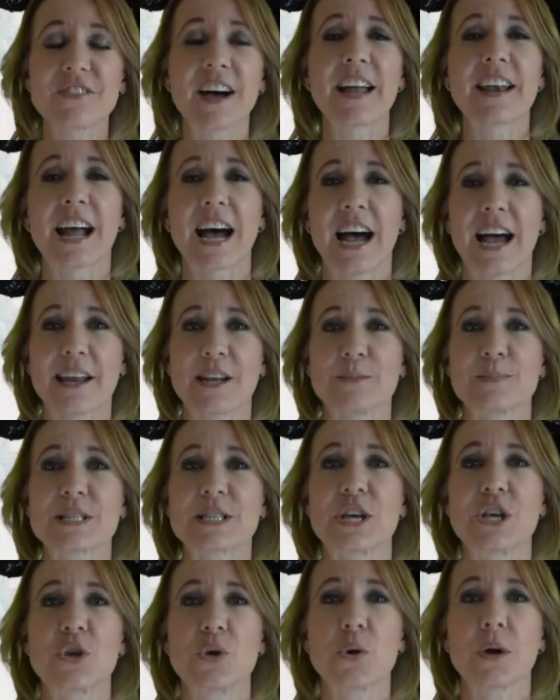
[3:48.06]
fun items
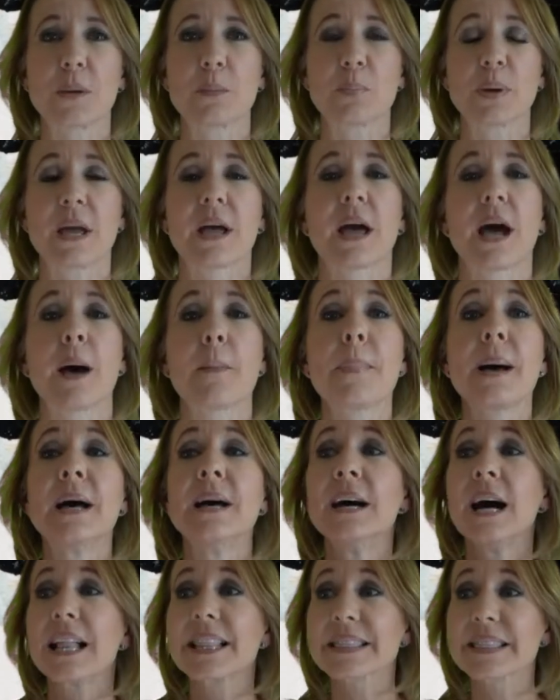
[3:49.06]
that you can pick up,
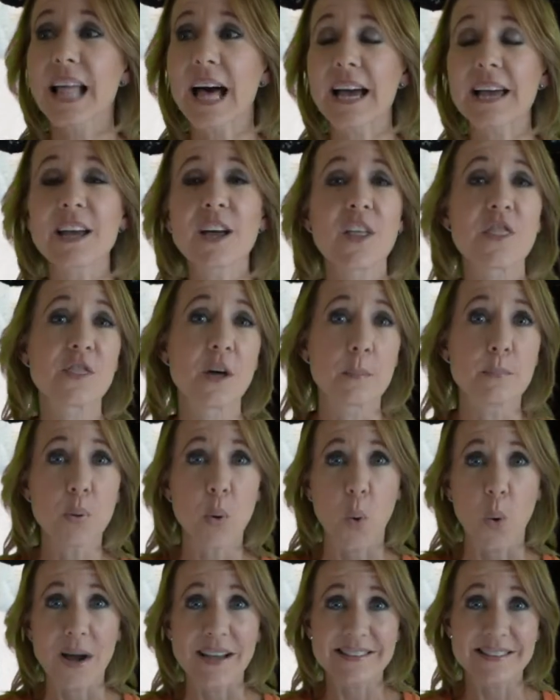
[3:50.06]
like the
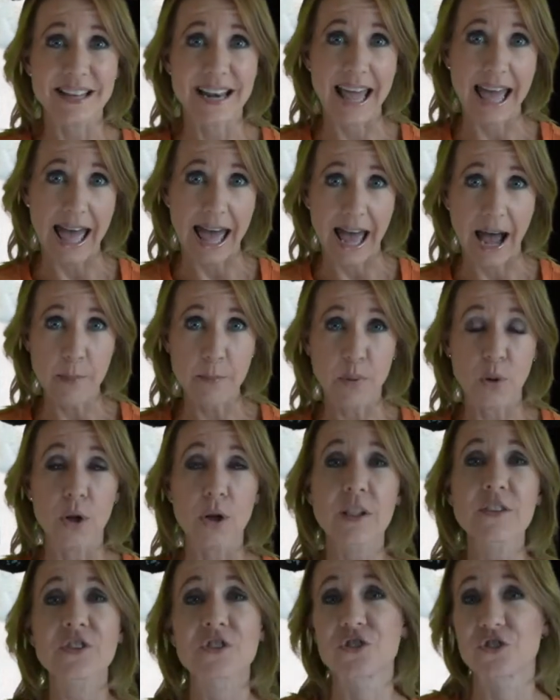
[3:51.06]
poison
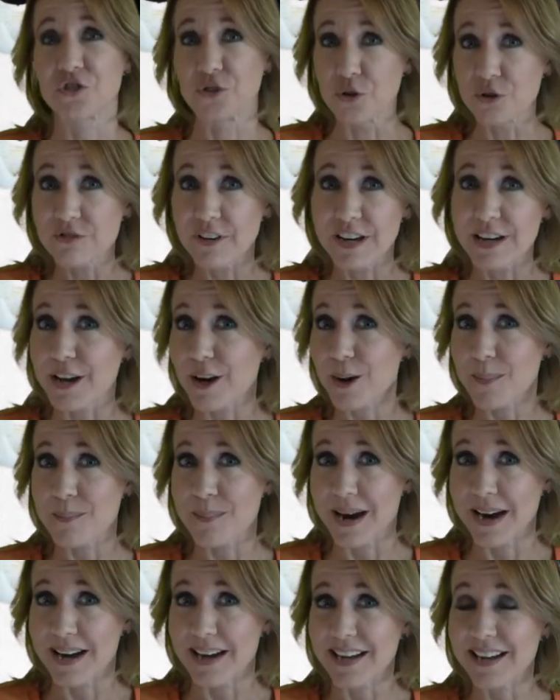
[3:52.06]
apple souvenir
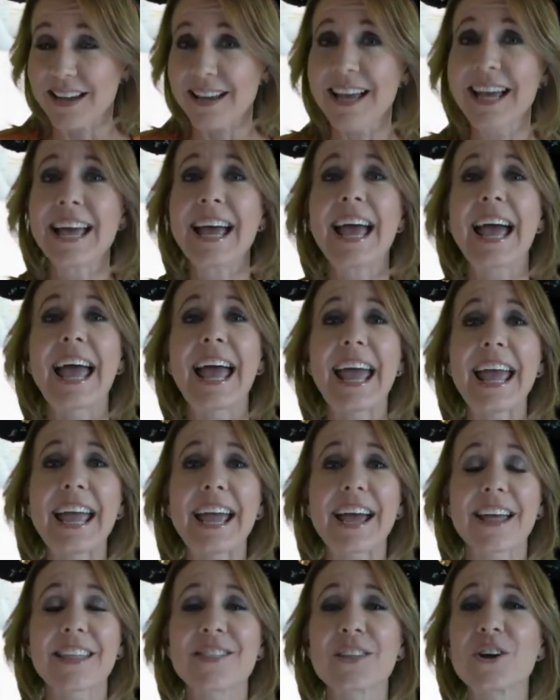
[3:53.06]
mug.
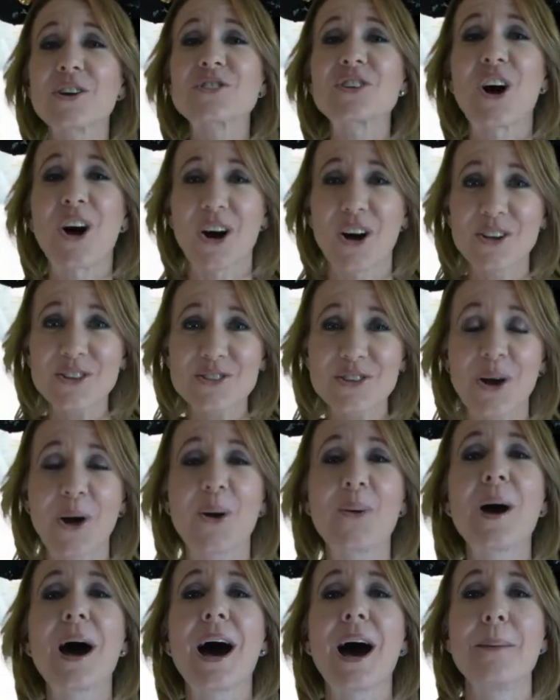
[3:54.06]
And there's
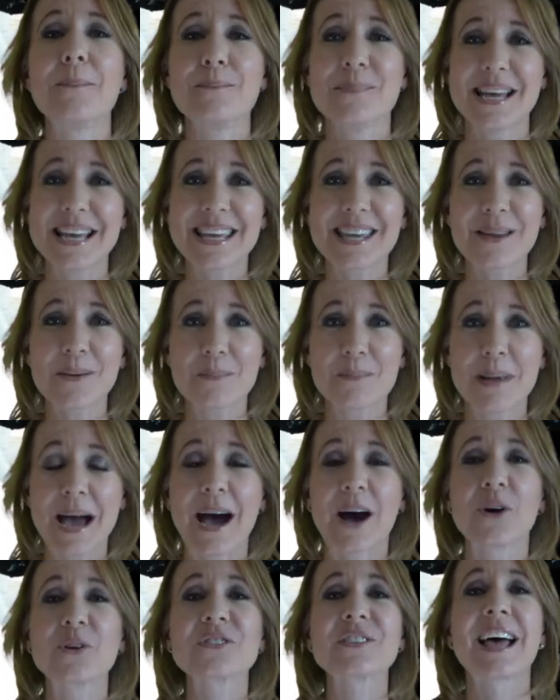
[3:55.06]
also a Mickey
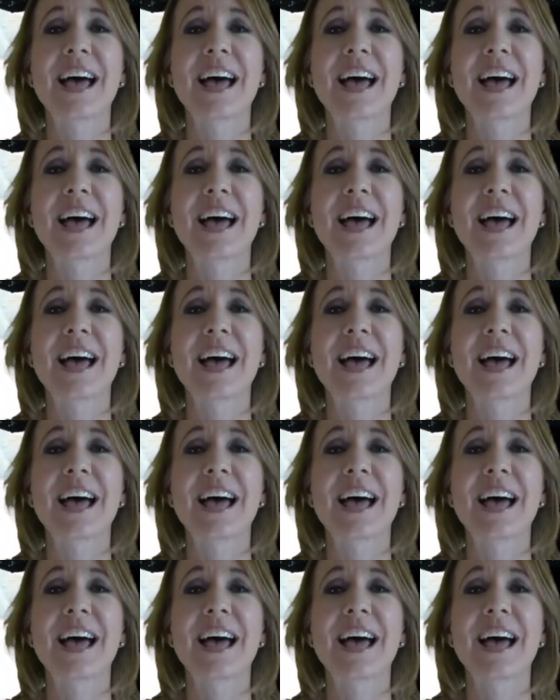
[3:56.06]
Mouse